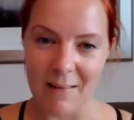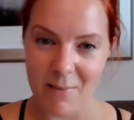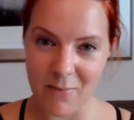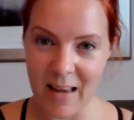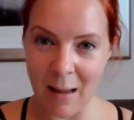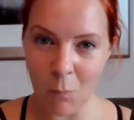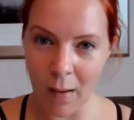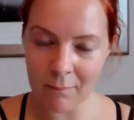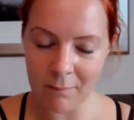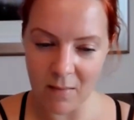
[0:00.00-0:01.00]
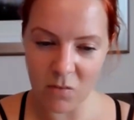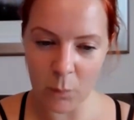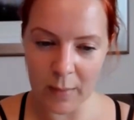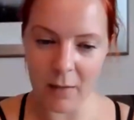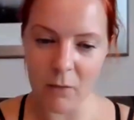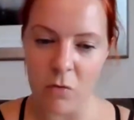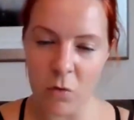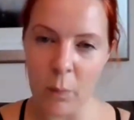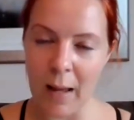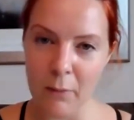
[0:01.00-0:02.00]
Okay, so step one this week,
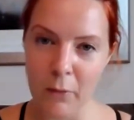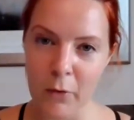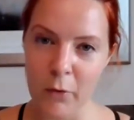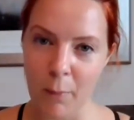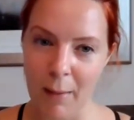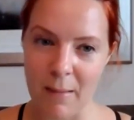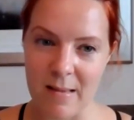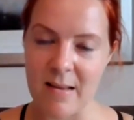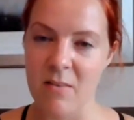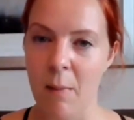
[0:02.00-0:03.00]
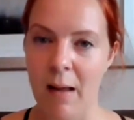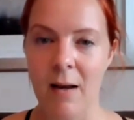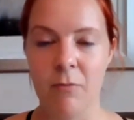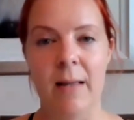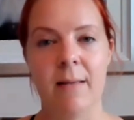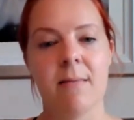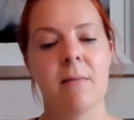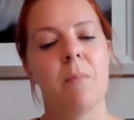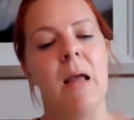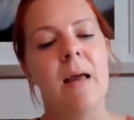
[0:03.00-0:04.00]
sort out your Google My Business, my
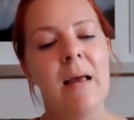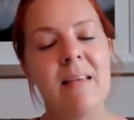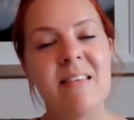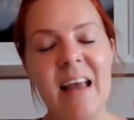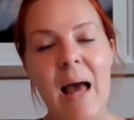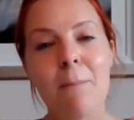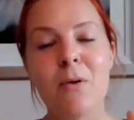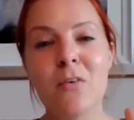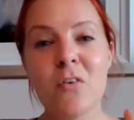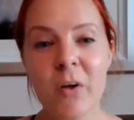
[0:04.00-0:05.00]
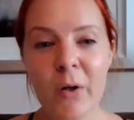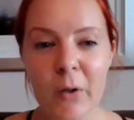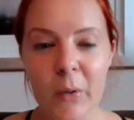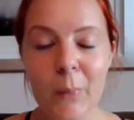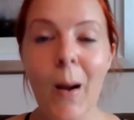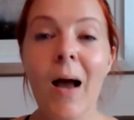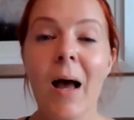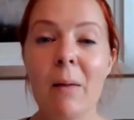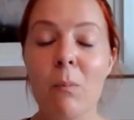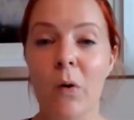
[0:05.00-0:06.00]
lovelies. Step two,
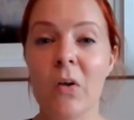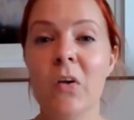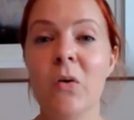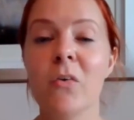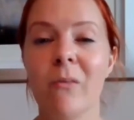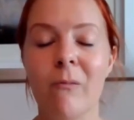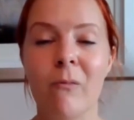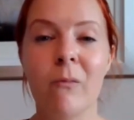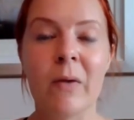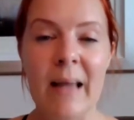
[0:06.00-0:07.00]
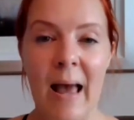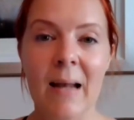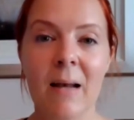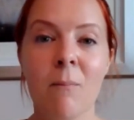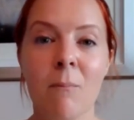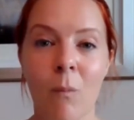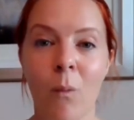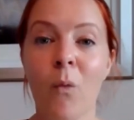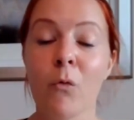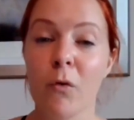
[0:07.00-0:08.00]
I want you to get
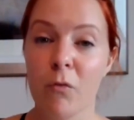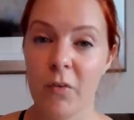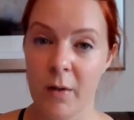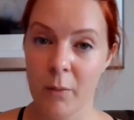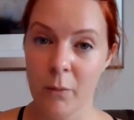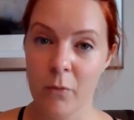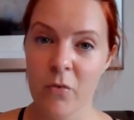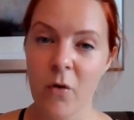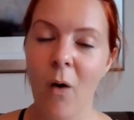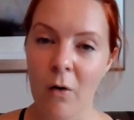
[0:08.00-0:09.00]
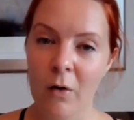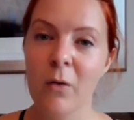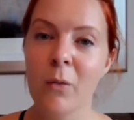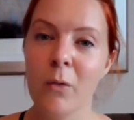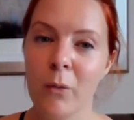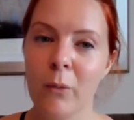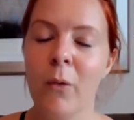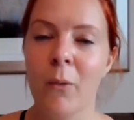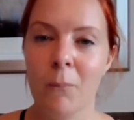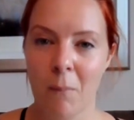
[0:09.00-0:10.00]
more reviews on your
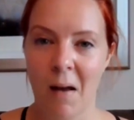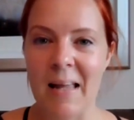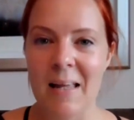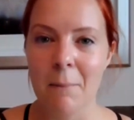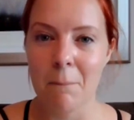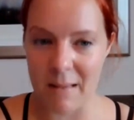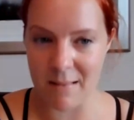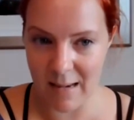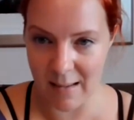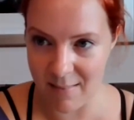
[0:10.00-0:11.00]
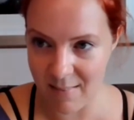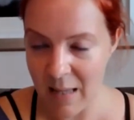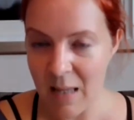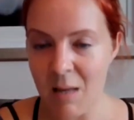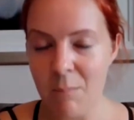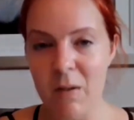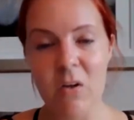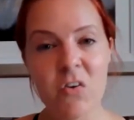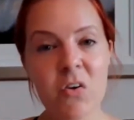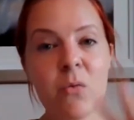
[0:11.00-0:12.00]
Google My Business
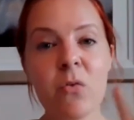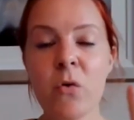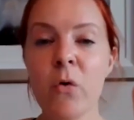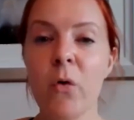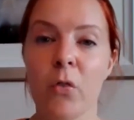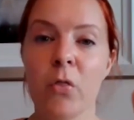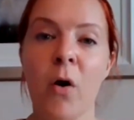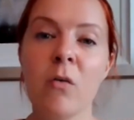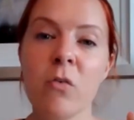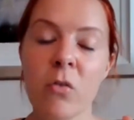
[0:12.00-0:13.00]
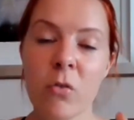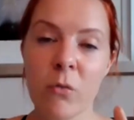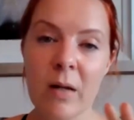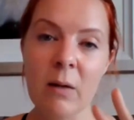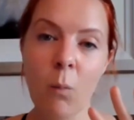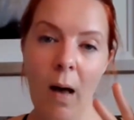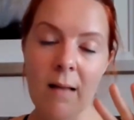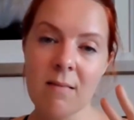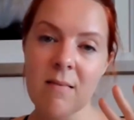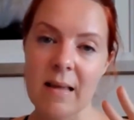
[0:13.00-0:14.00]
because you saw those three
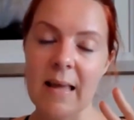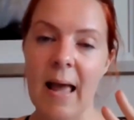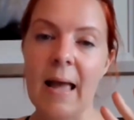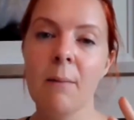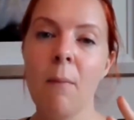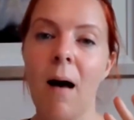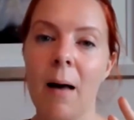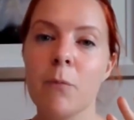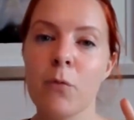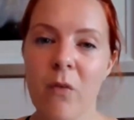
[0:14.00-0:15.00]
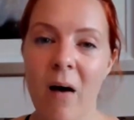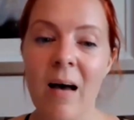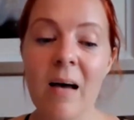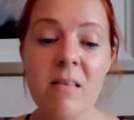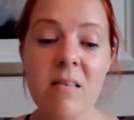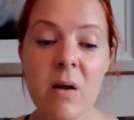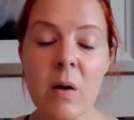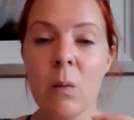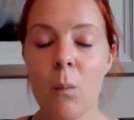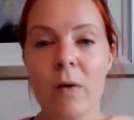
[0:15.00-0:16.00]
ones that came up first
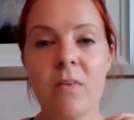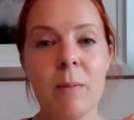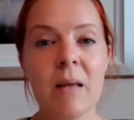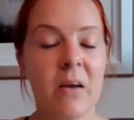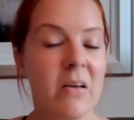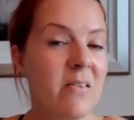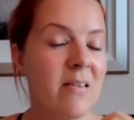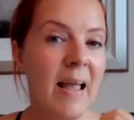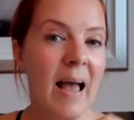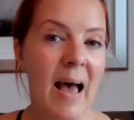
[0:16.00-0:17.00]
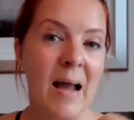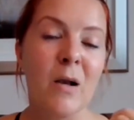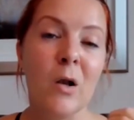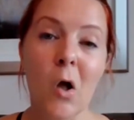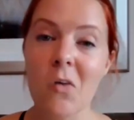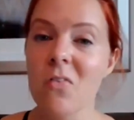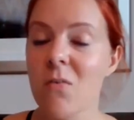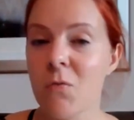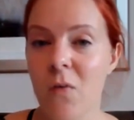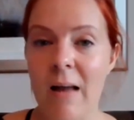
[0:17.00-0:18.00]
was because they had lots
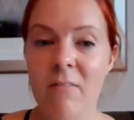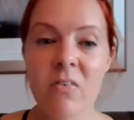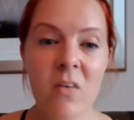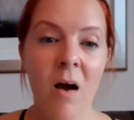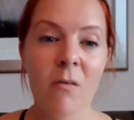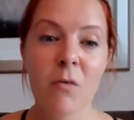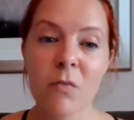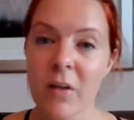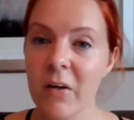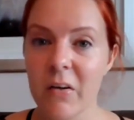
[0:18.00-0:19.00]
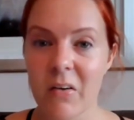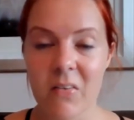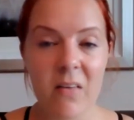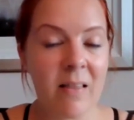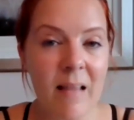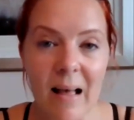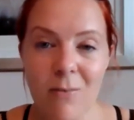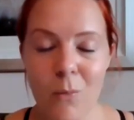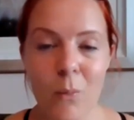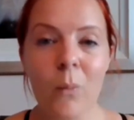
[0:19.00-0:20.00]
of five-star reviews, and
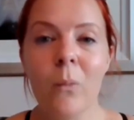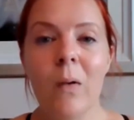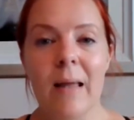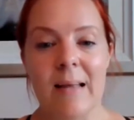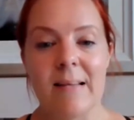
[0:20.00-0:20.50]
that's all